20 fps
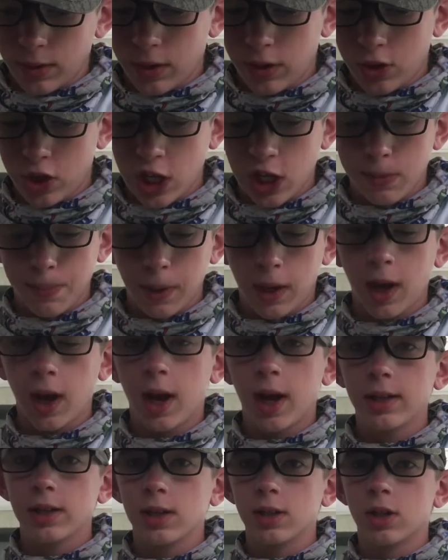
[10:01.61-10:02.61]
just
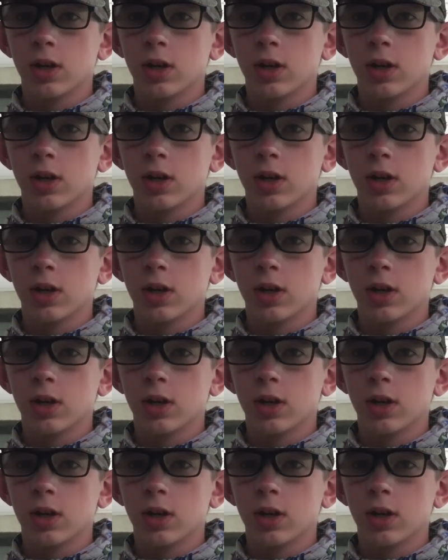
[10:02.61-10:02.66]
because it's a